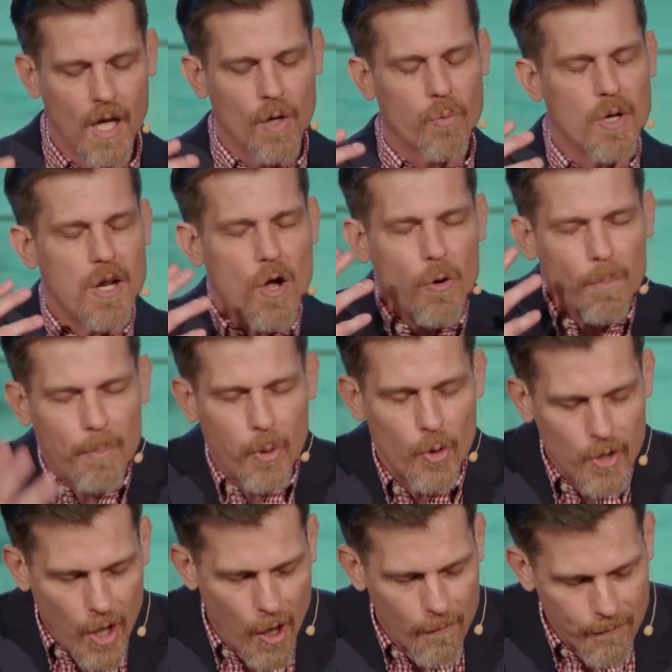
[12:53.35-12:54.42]
We don't
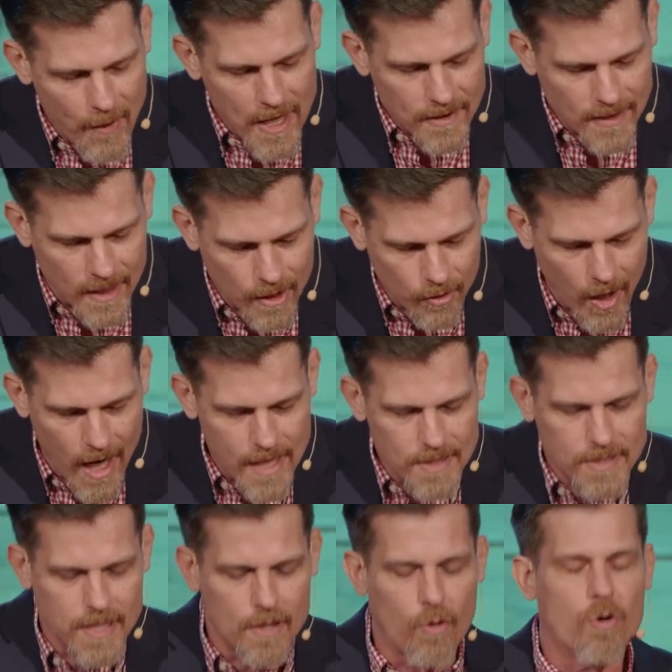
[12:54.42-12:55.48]
put our faith in
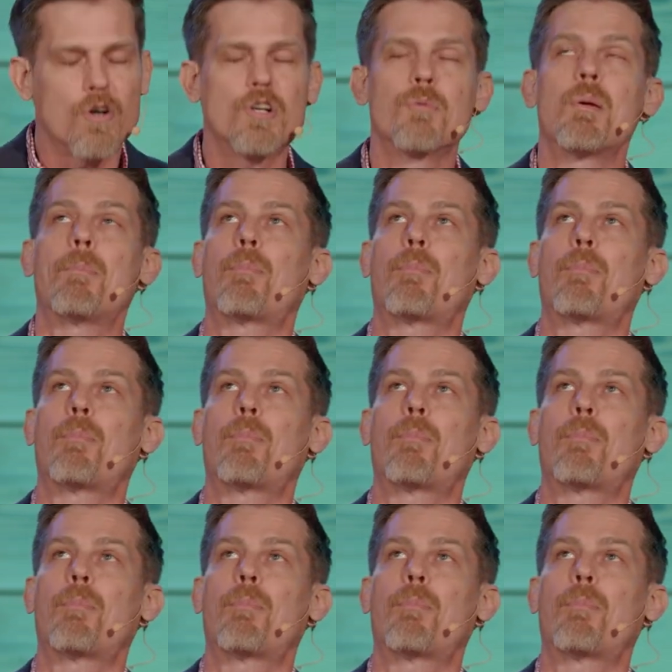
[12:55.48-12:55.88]
Christ in order to be